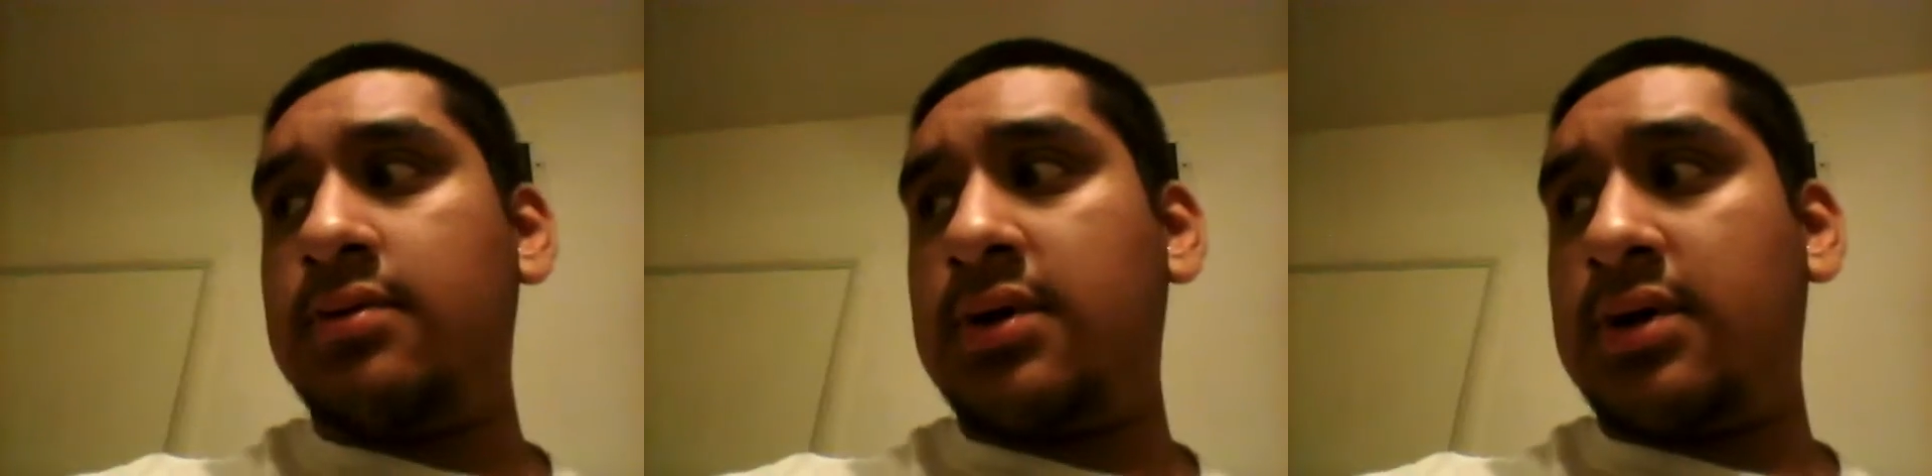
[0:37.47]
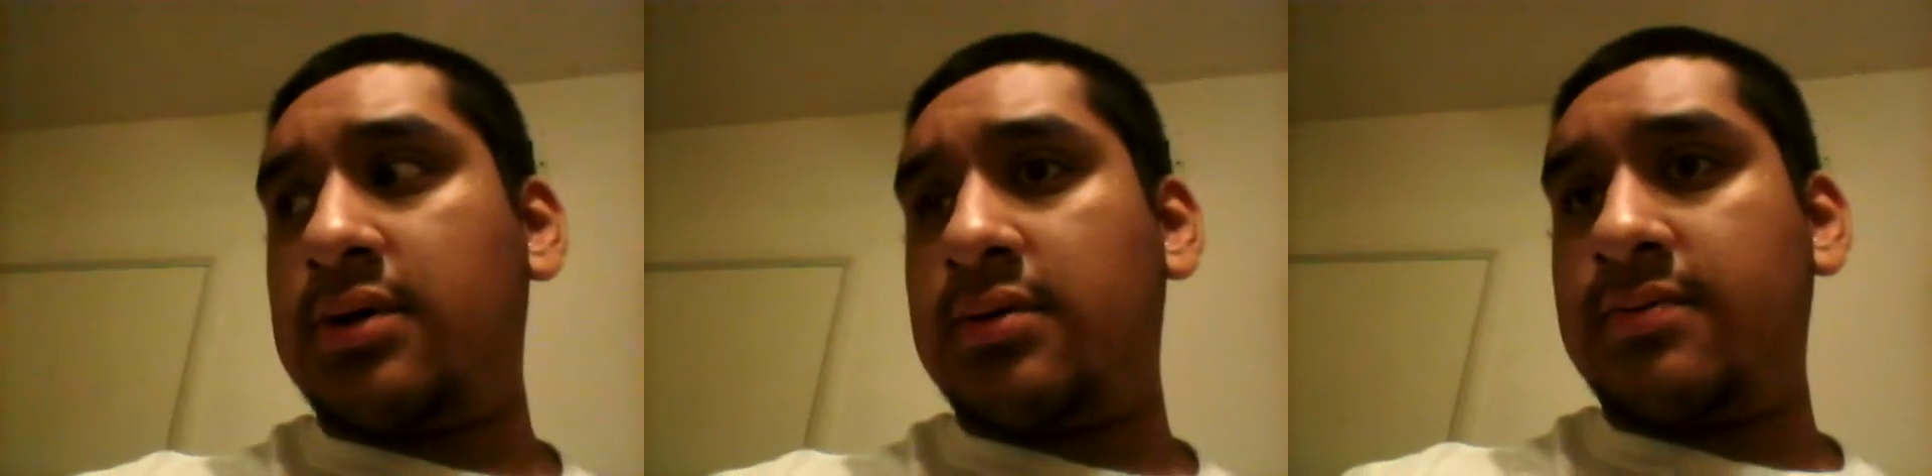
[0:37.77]

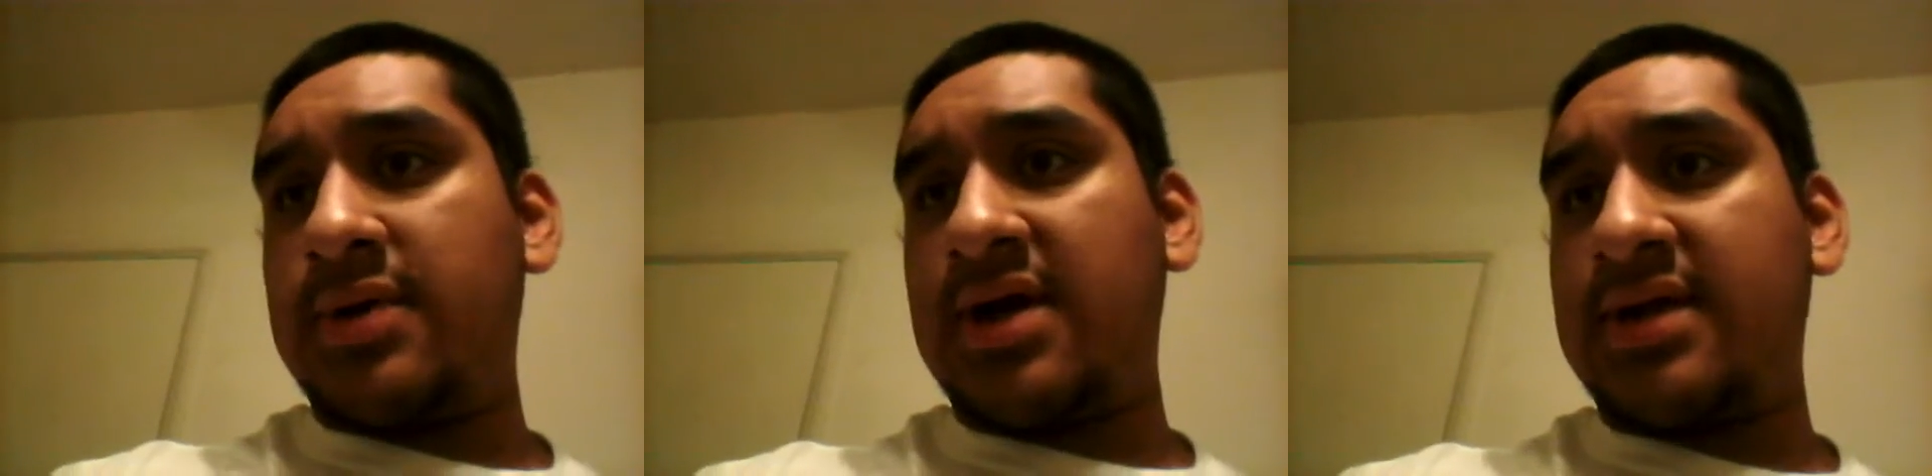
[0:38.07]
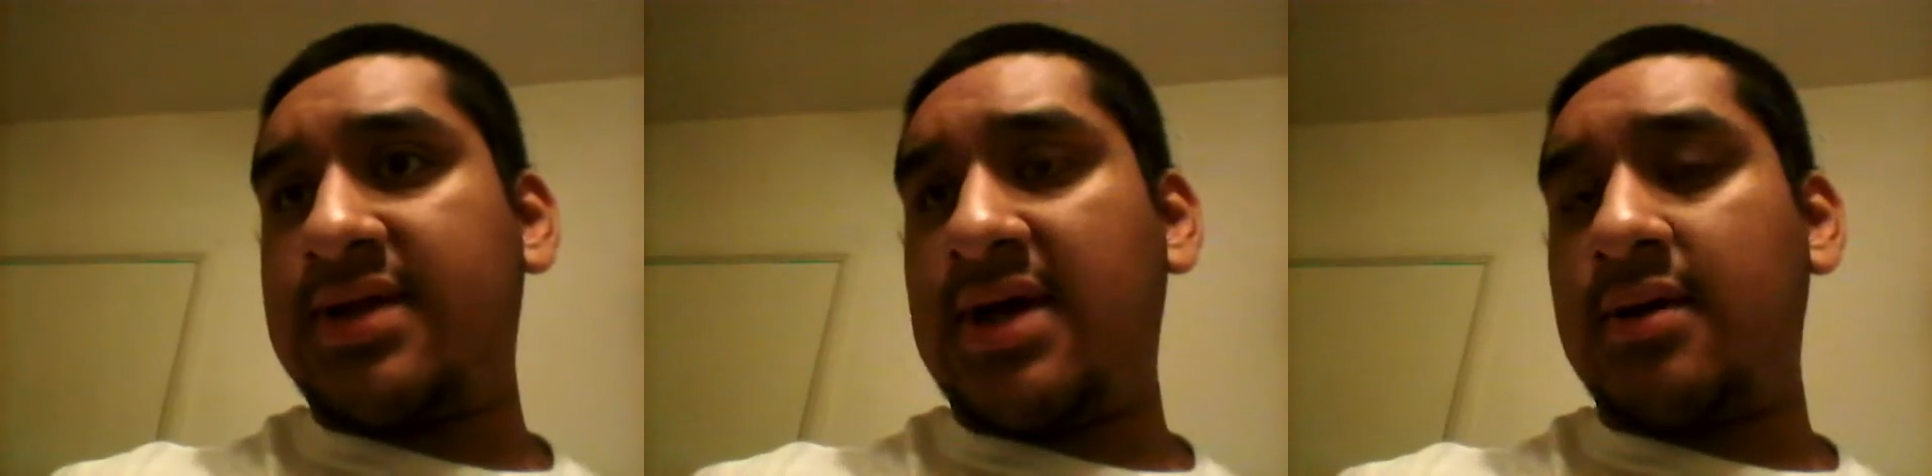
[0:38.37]
um, I
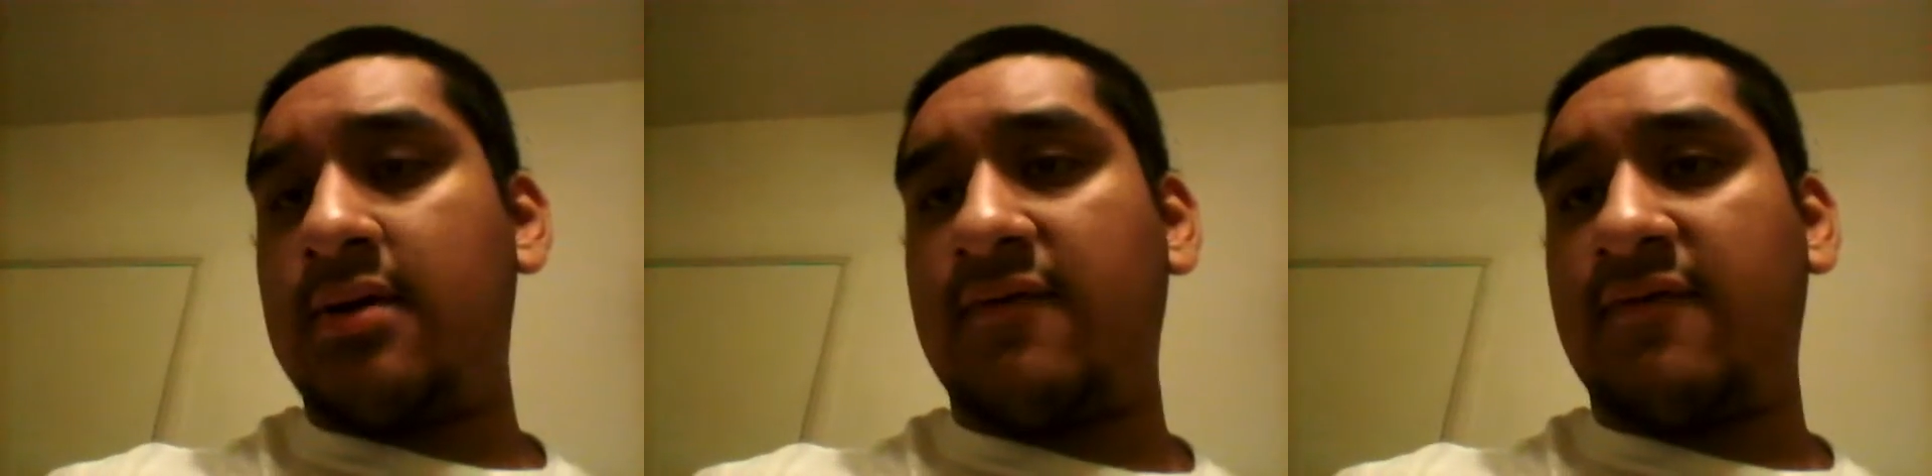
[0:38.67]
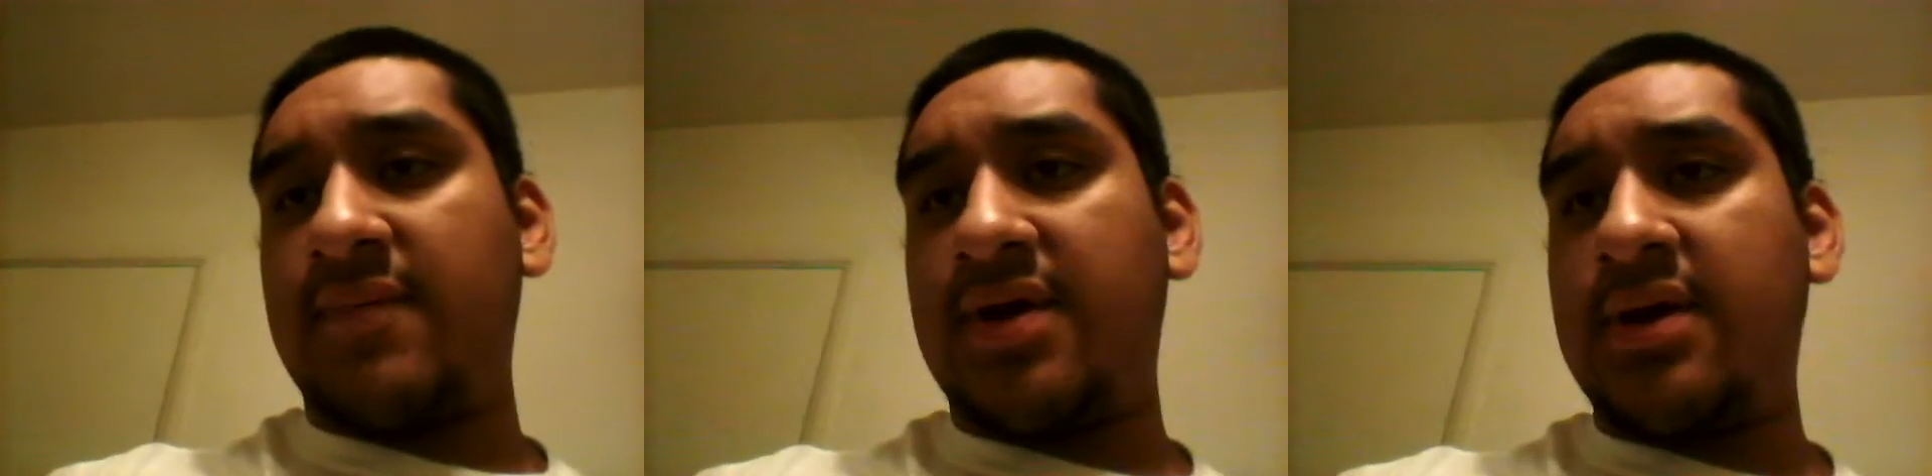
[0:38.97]
got that going
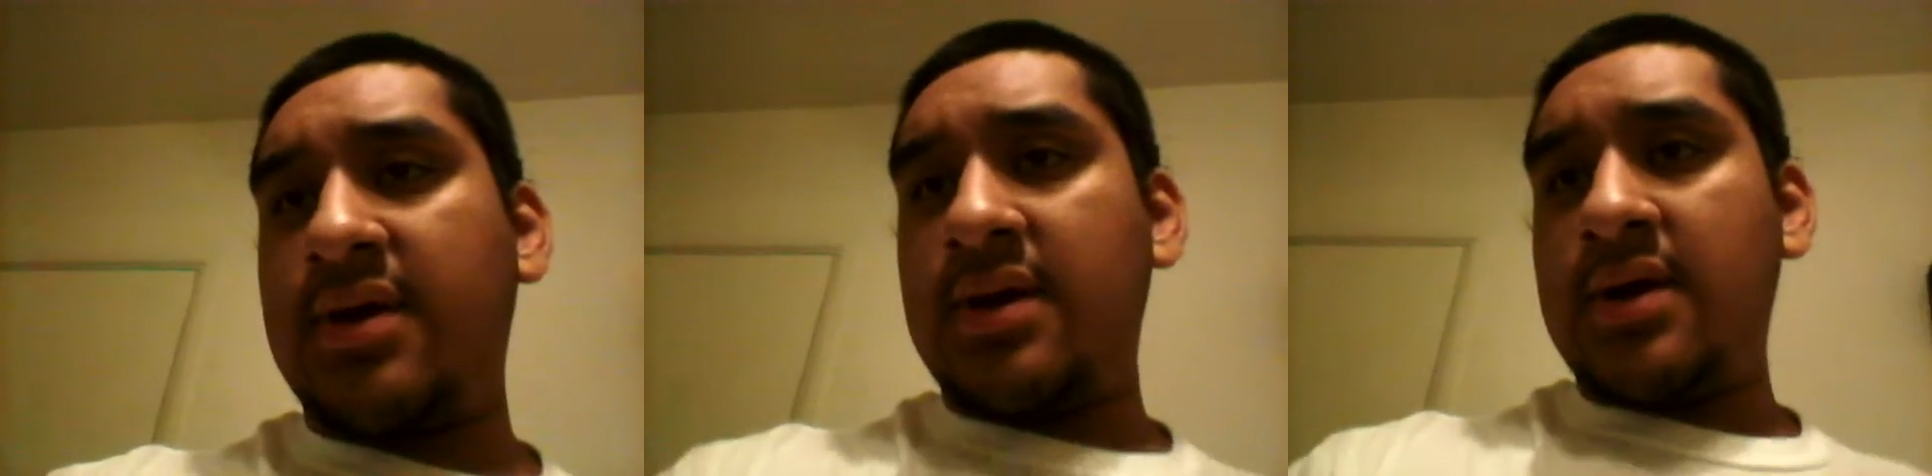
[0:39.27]
for me.